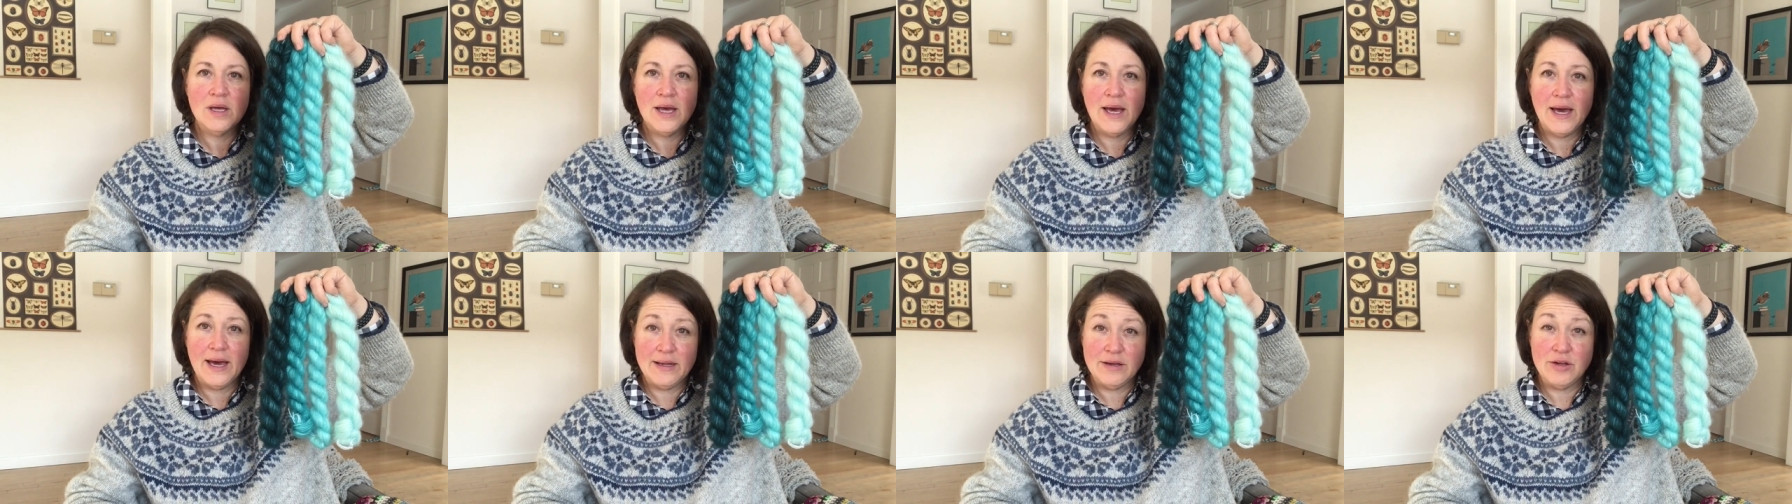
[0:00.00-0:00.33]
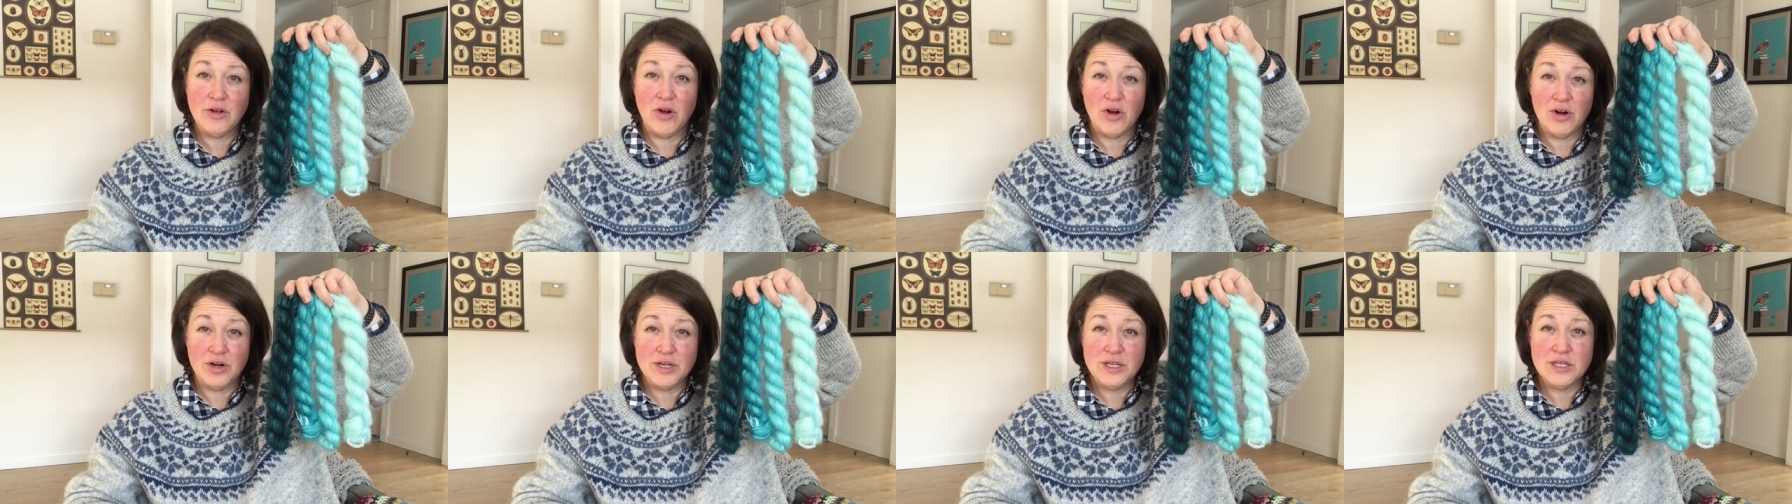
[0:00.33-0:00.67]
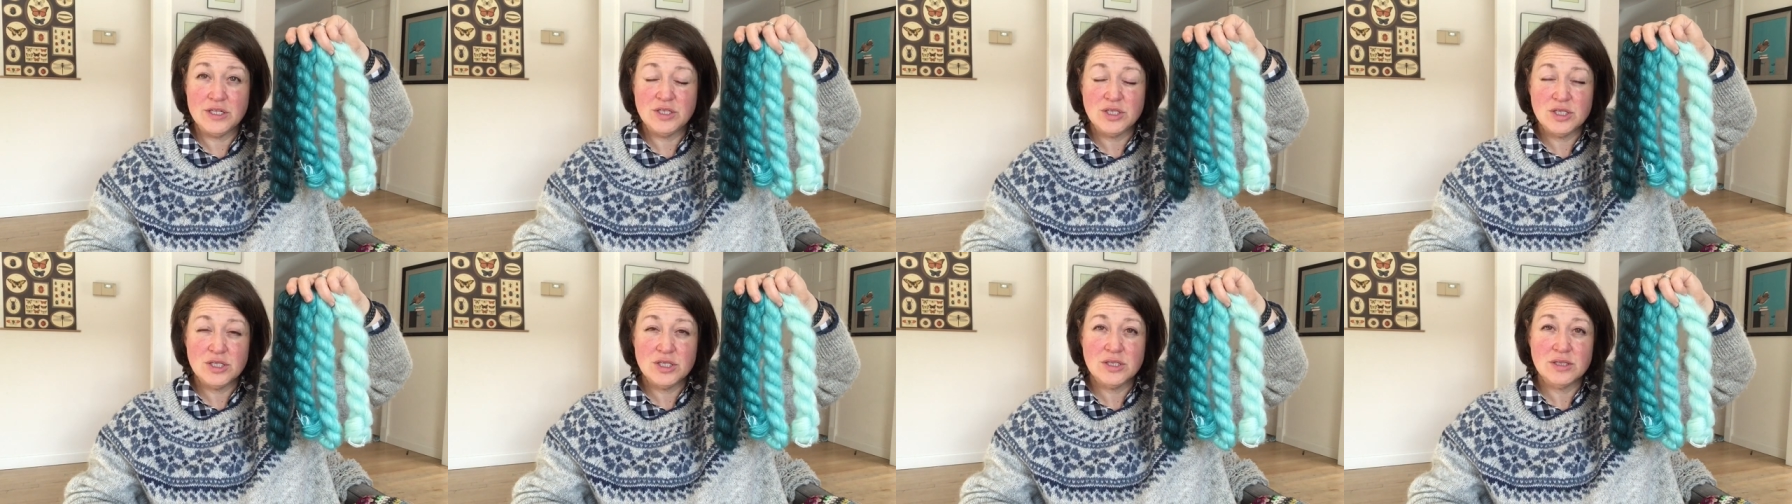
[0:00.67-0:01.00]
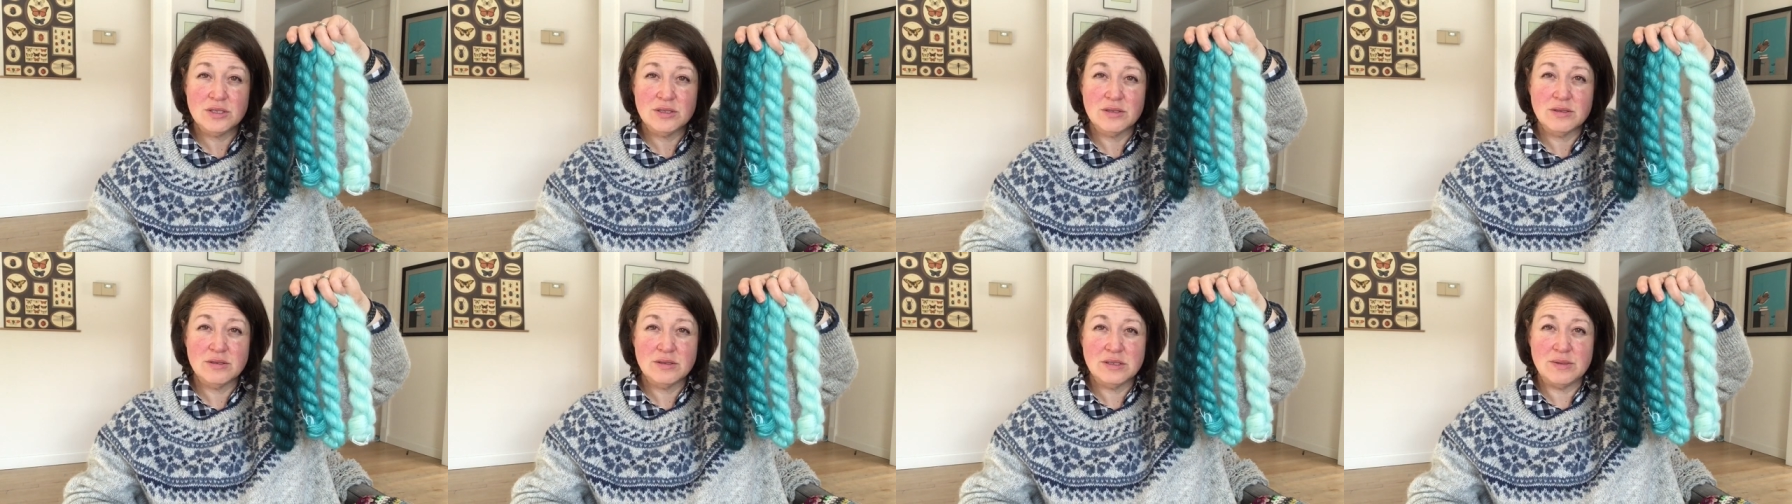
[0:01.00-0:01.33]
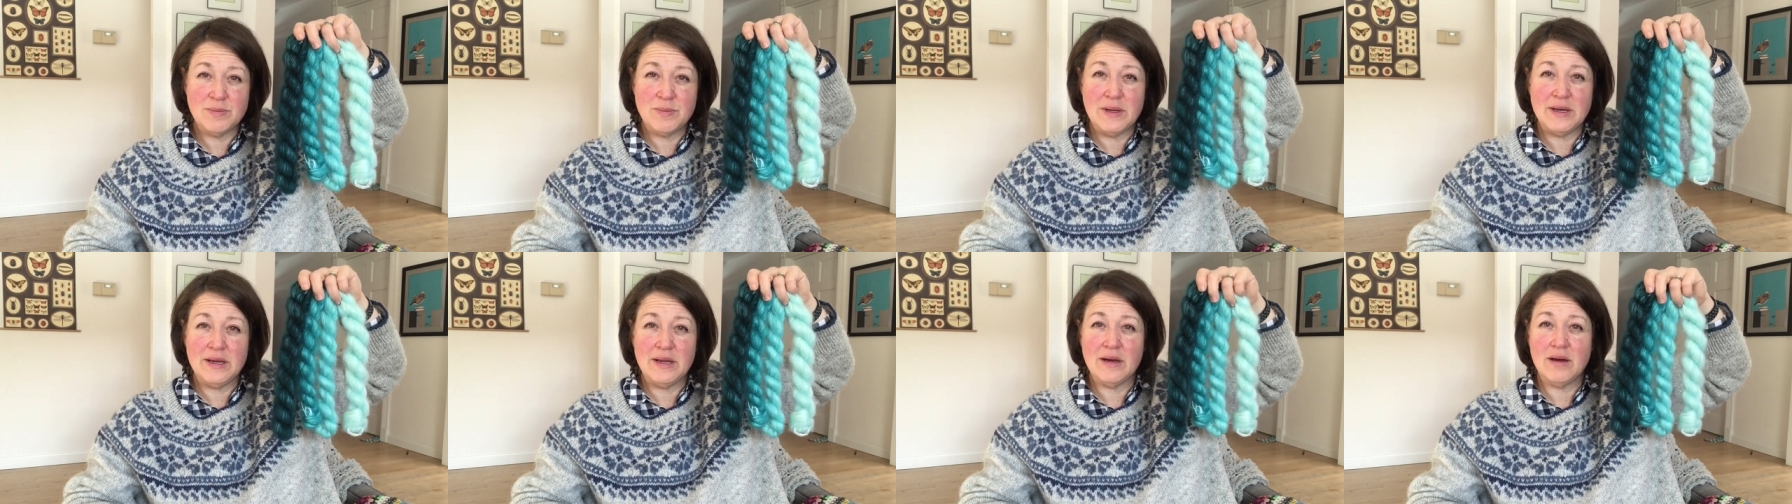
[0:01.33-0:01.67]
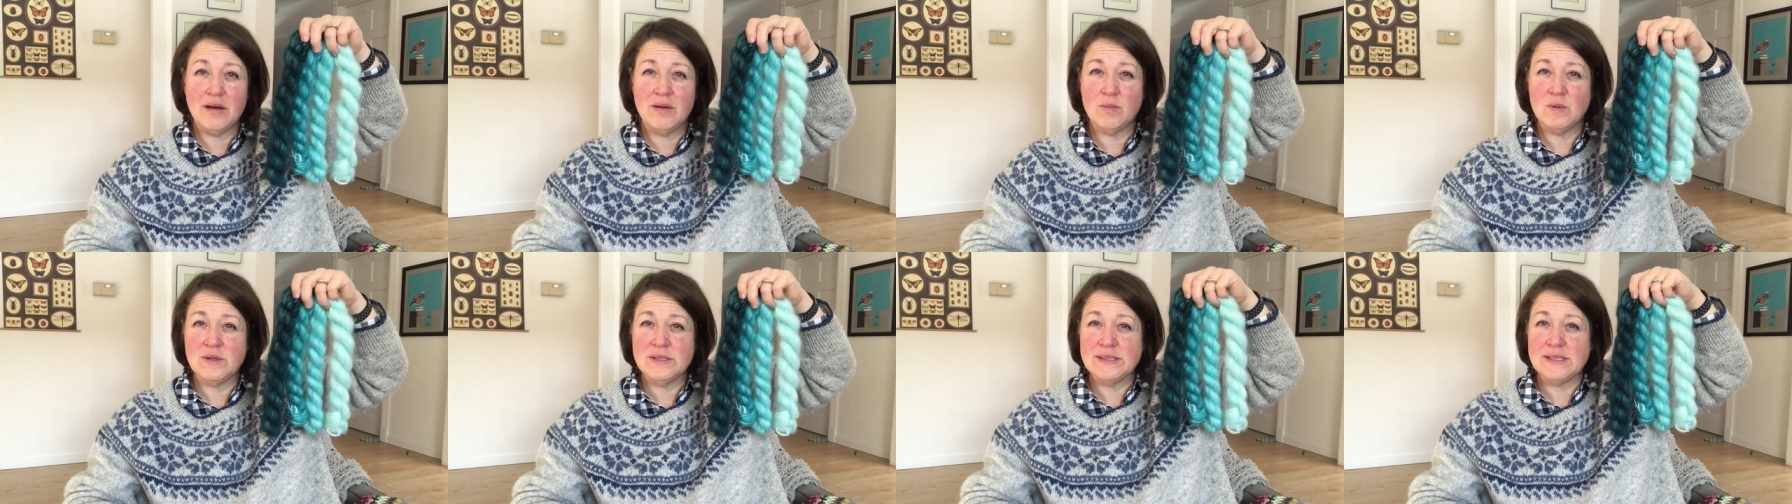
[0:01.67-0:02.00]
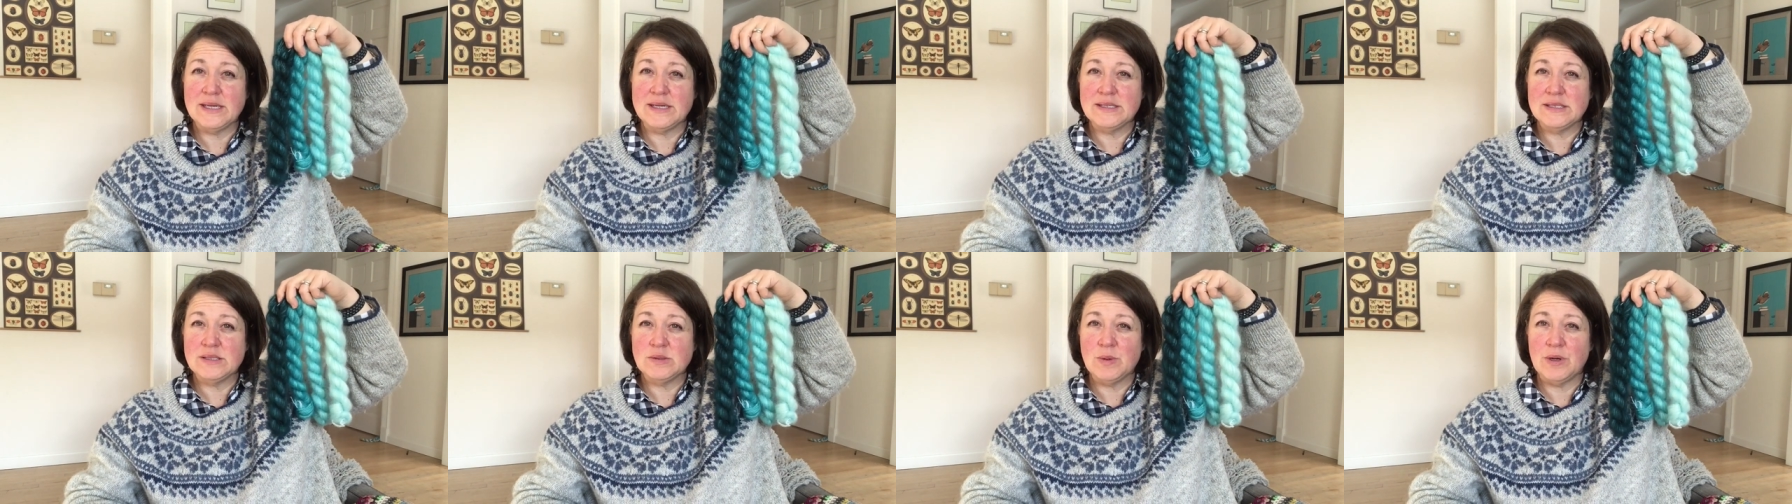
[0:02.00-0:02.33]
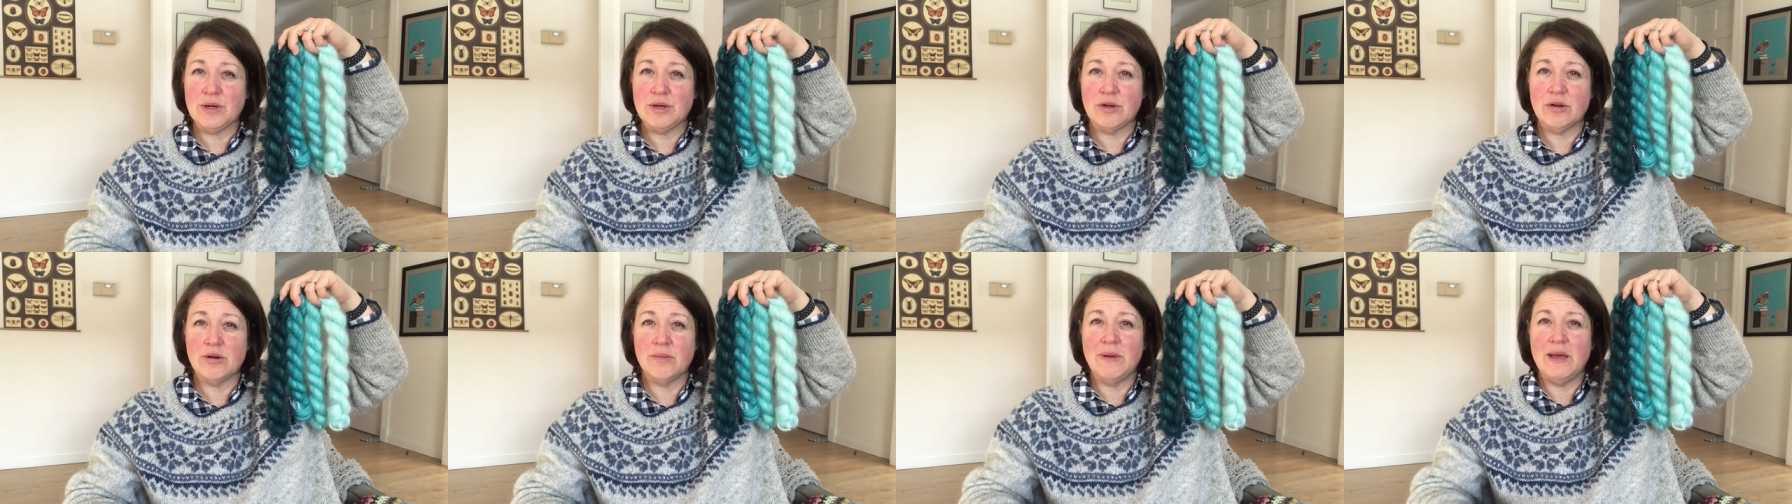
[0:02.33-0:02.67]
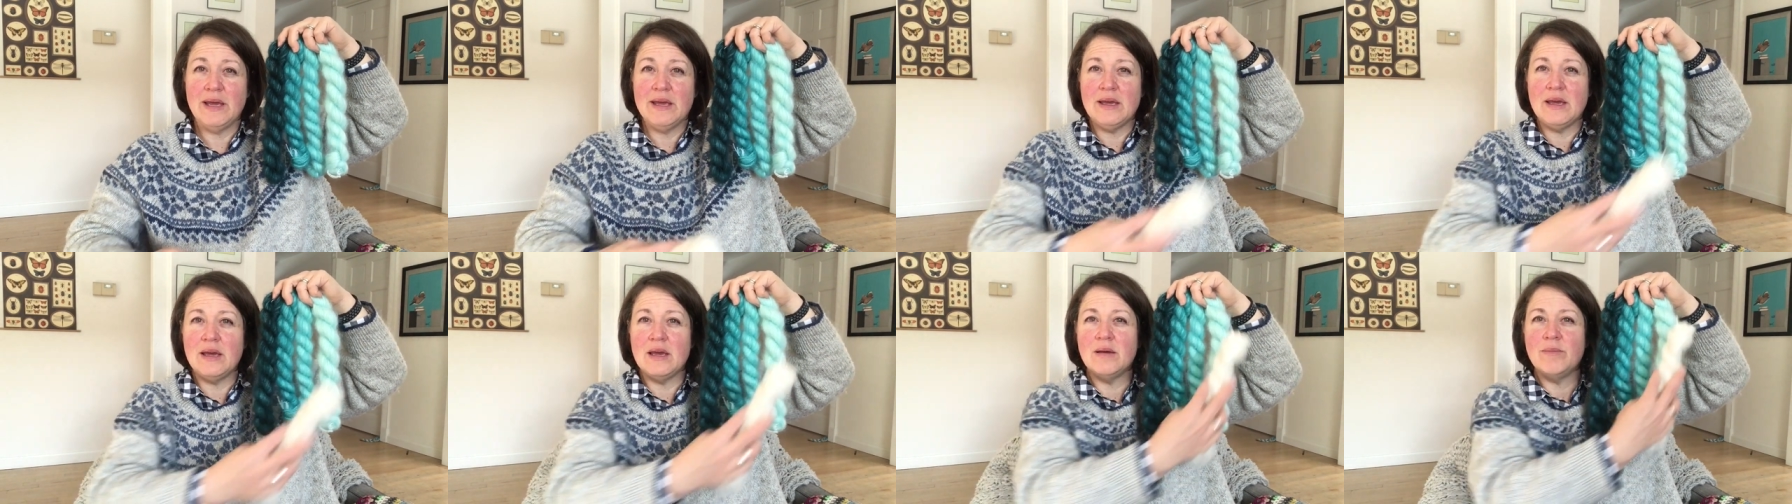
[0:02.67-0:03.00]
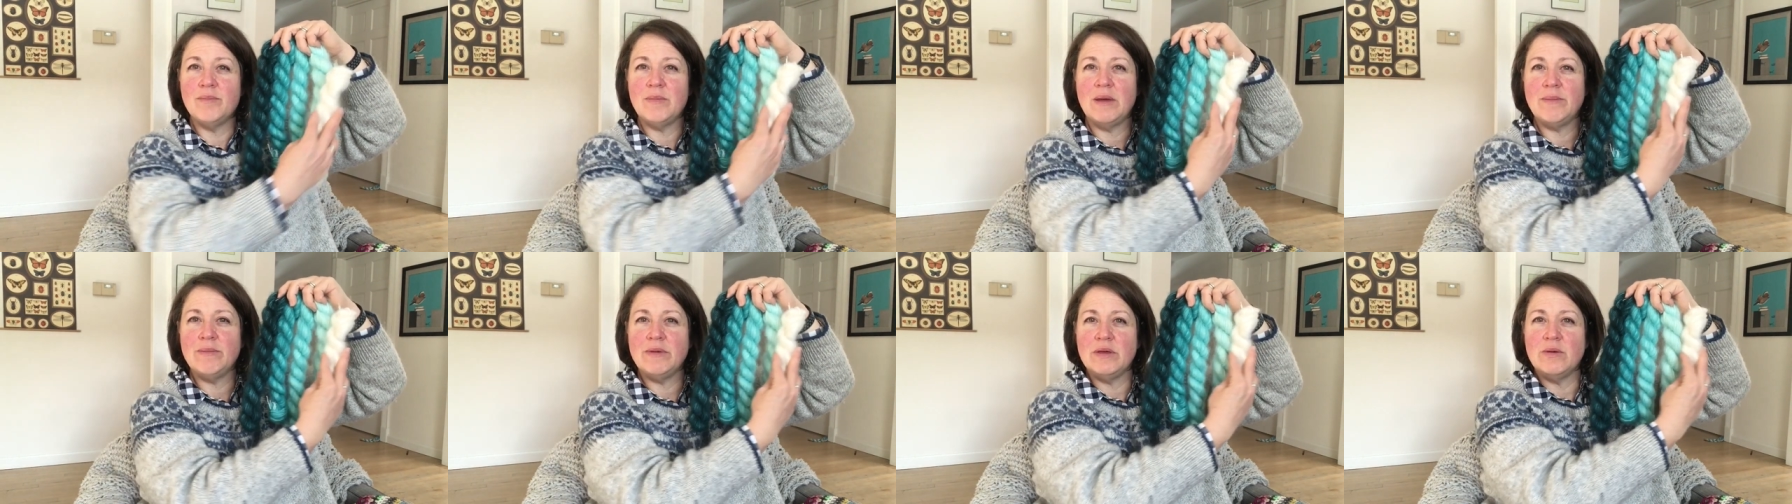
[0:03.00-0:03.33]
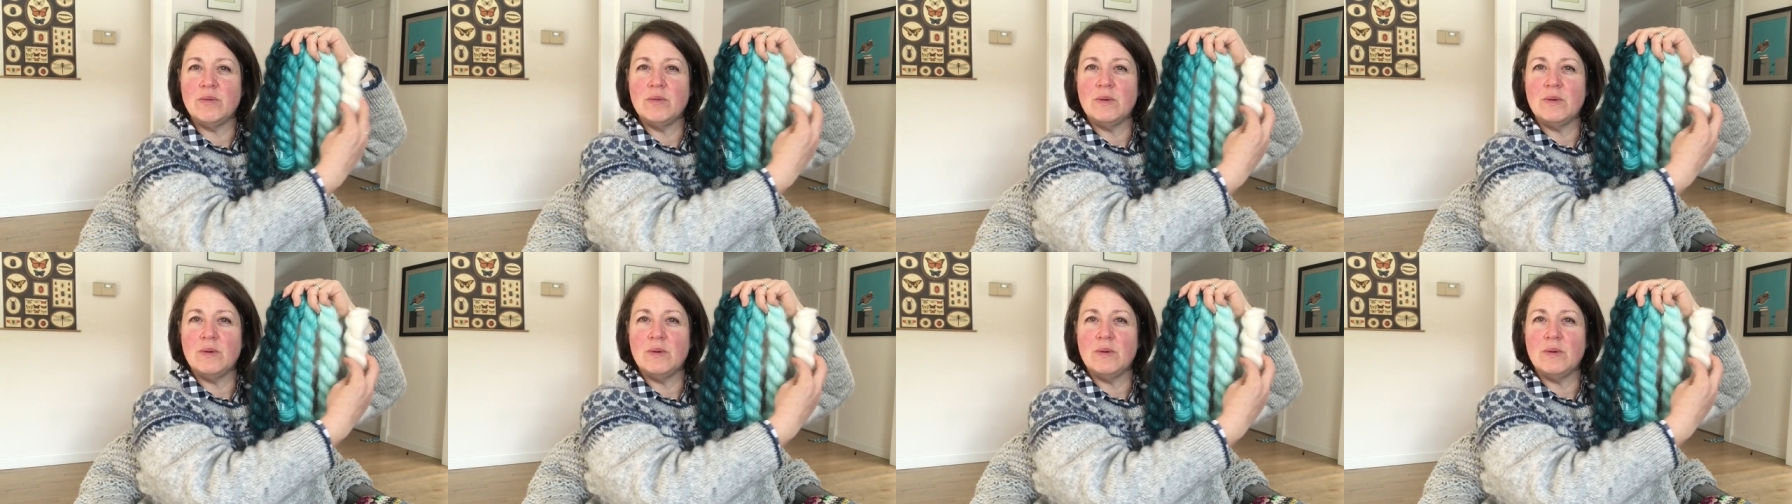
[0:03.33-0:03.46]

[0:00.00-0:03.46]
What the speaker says: add yardage, depending on what size sweater you're making, maybe you